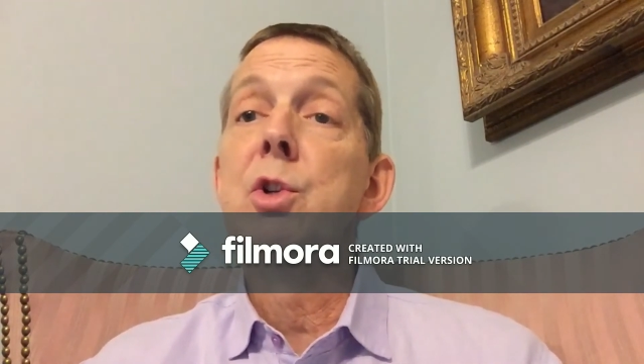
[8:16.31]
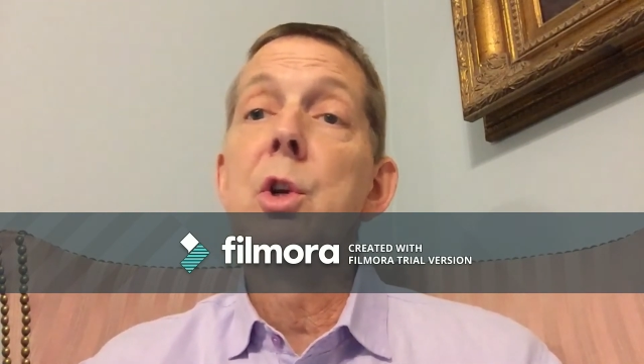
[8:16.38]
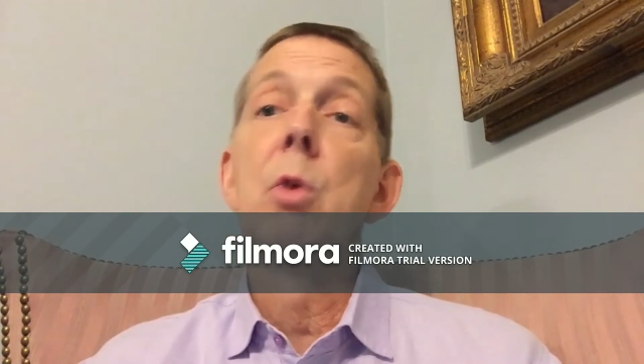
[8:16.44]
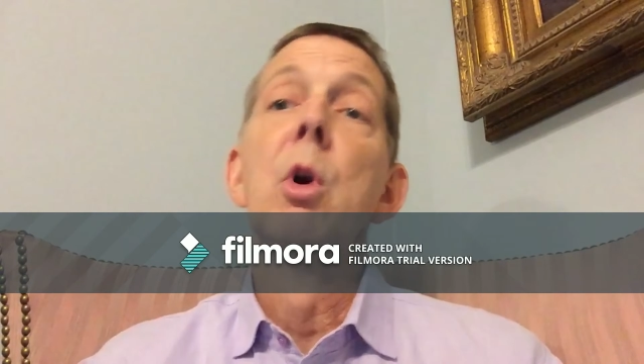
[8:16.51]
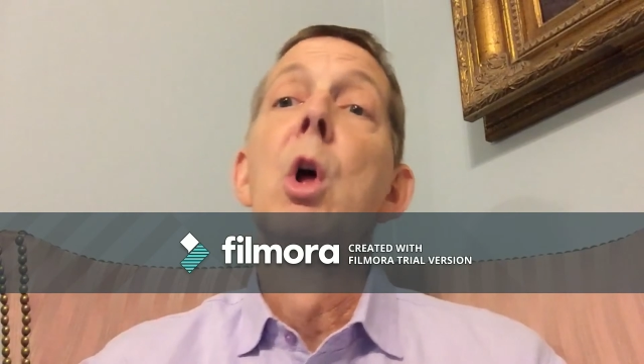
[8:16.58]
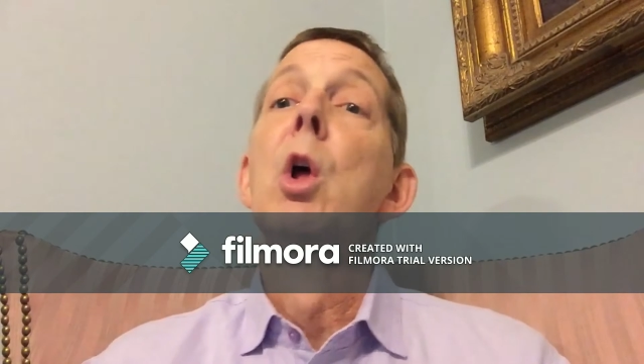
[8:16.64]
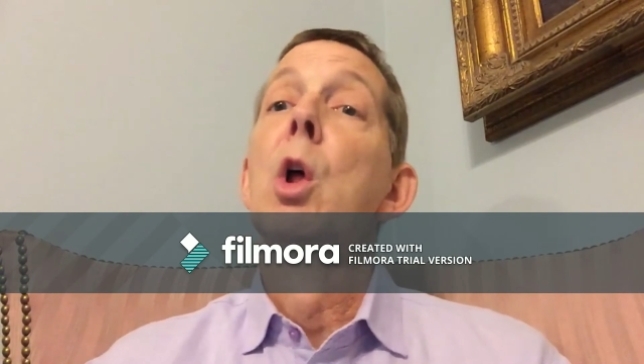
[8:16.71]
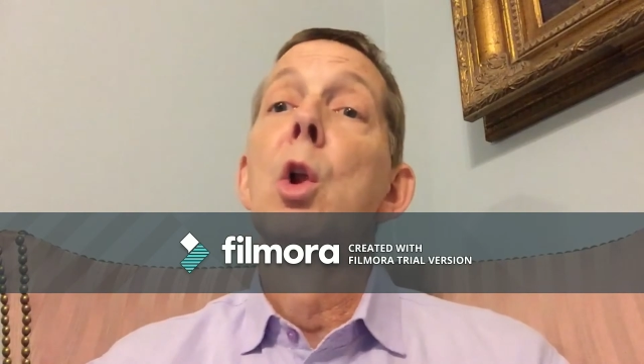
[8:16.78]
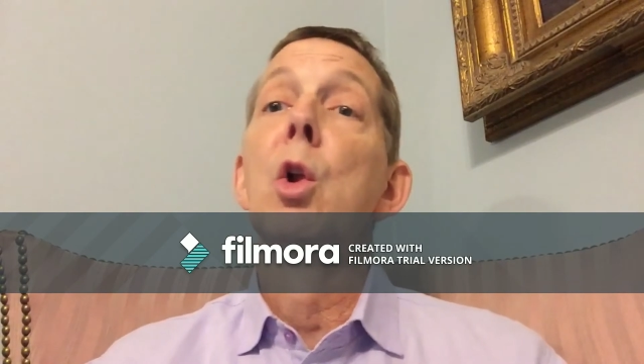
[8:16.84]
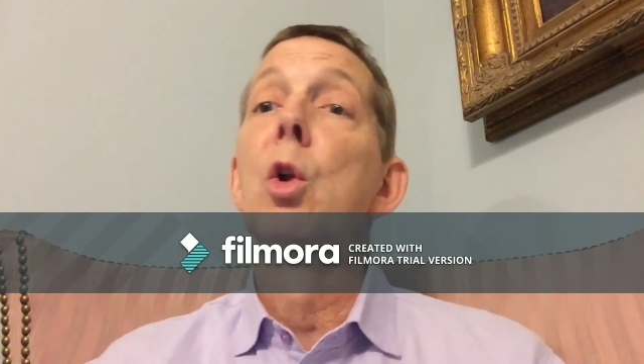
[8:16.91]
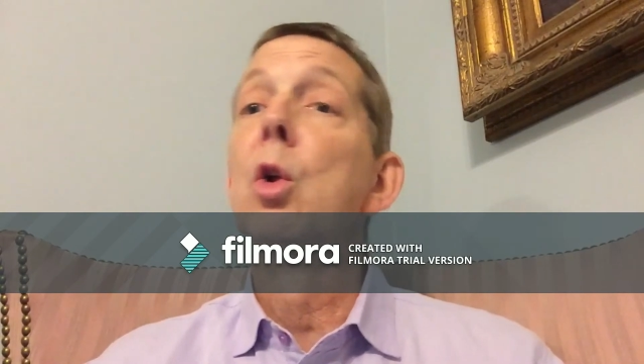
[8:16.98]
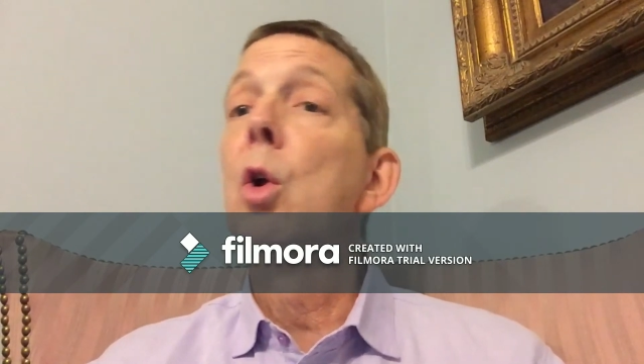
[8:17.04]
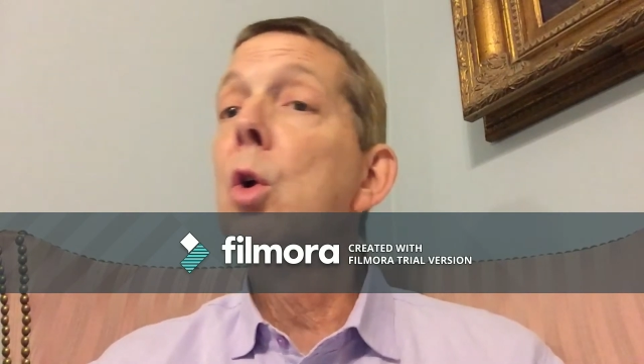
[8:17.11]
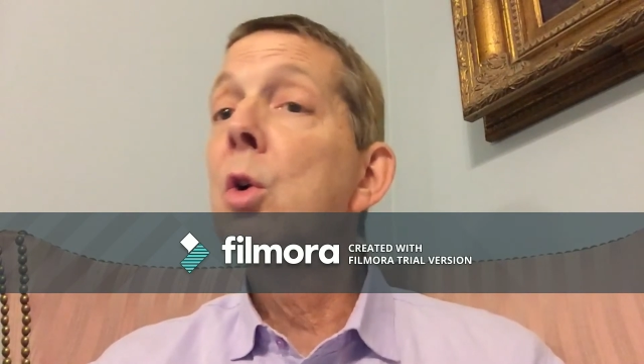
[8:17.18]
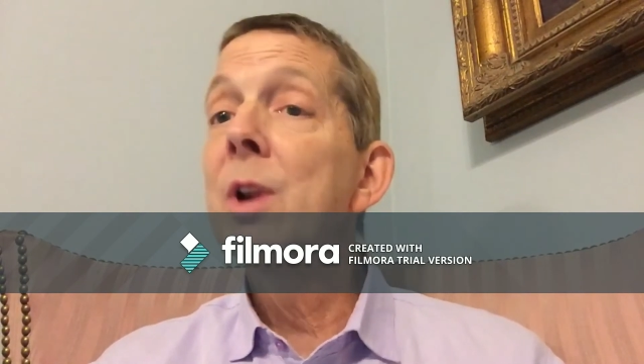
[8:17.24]
So
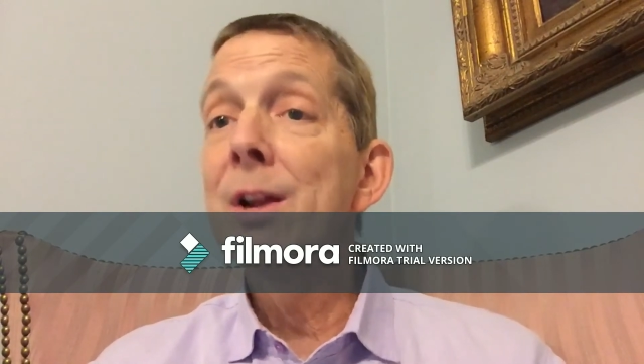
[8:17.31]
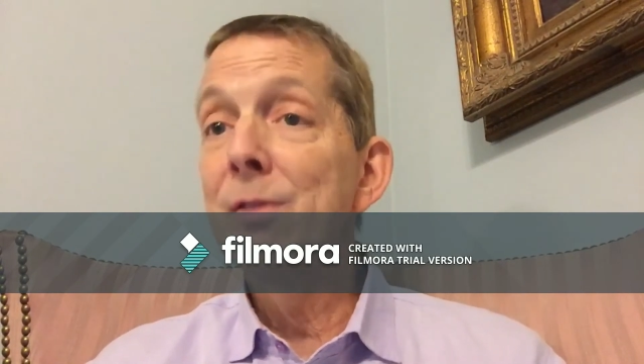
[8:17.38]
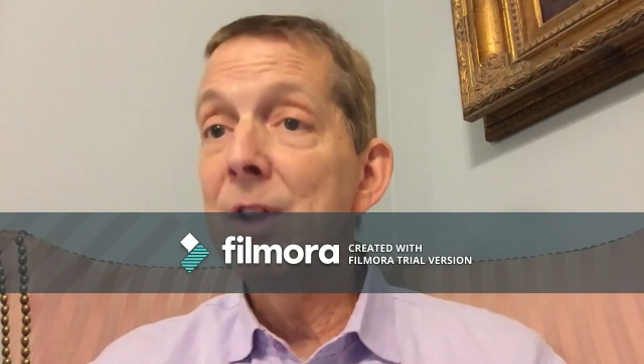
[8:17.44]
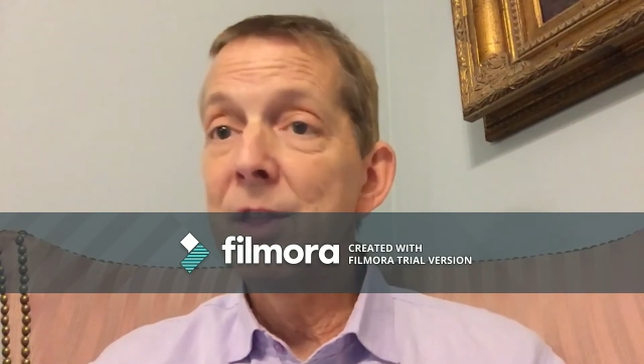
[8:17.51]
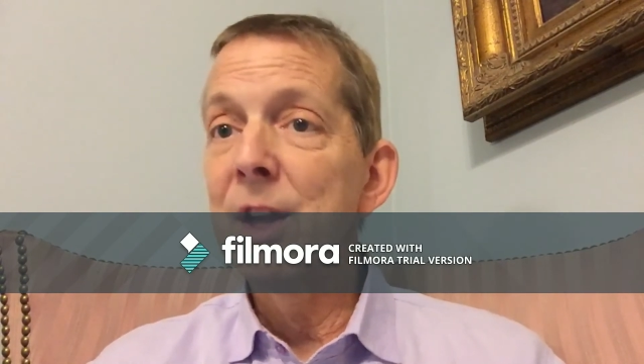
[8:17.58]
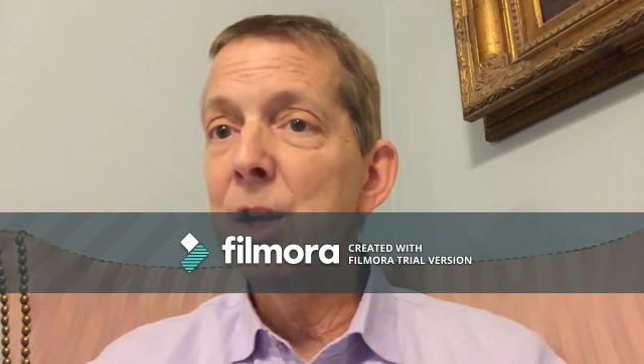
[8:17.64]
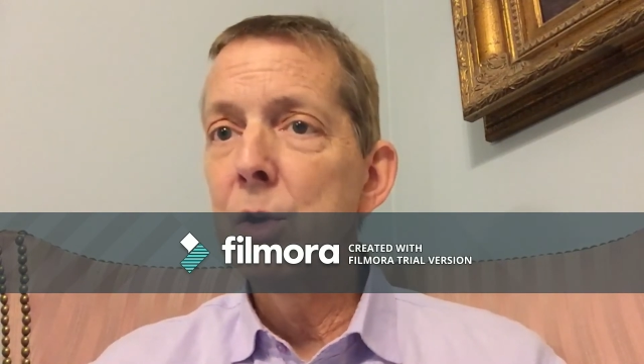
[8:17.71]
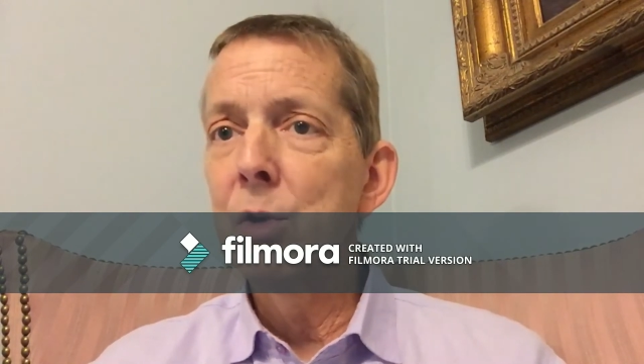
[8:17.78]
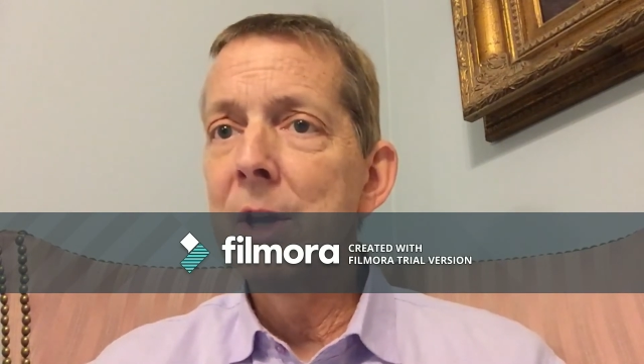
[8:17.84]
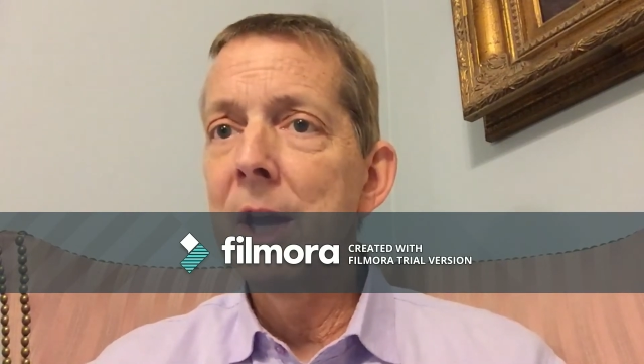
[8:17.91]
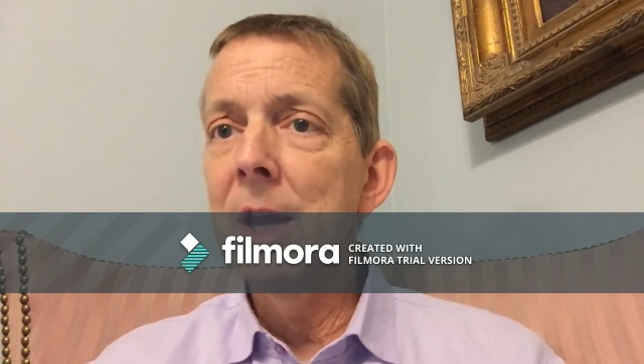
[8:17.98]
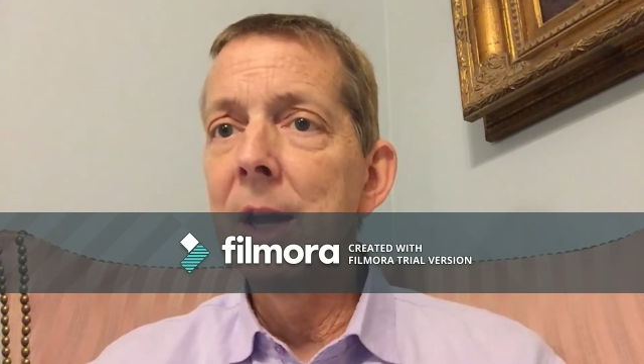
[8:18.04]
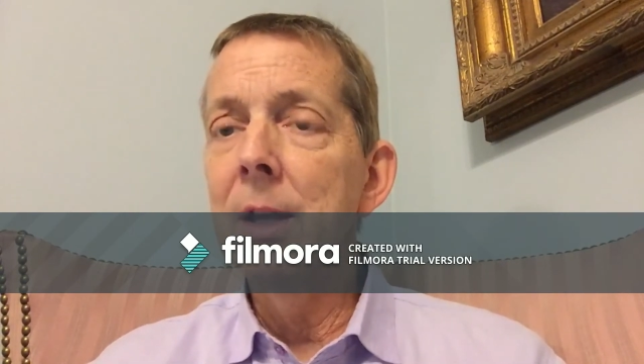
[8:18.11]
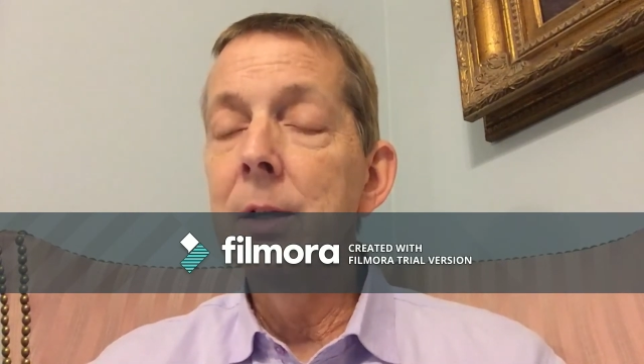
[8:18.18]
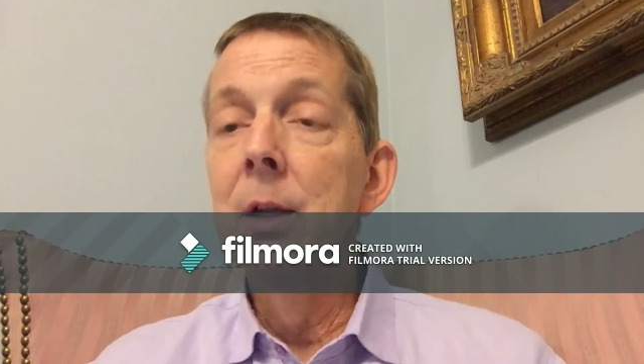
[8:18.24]
learn everything you
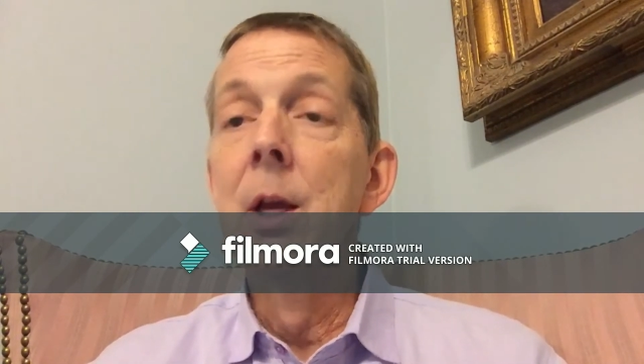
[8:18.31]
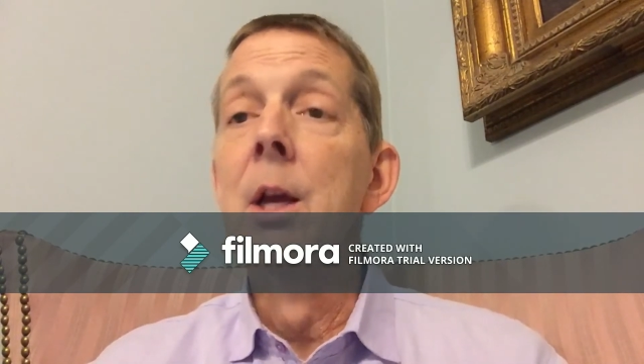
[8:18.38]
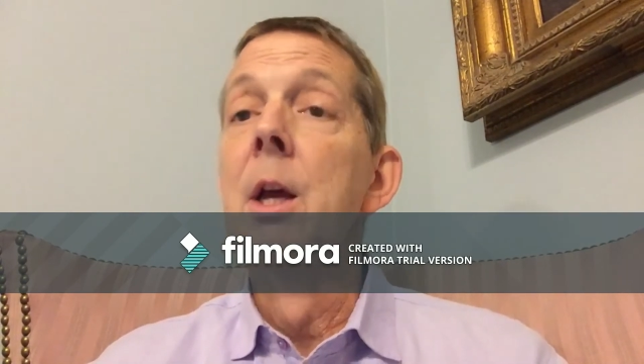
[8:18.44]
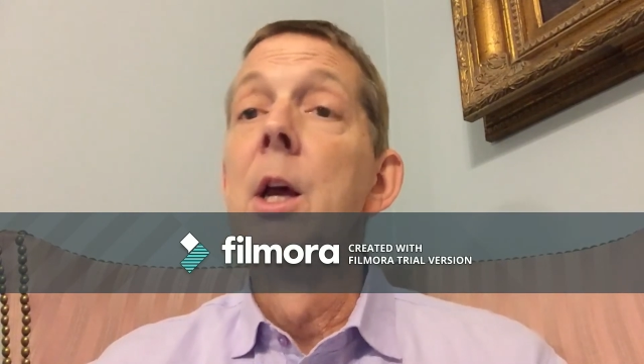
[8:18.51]
can.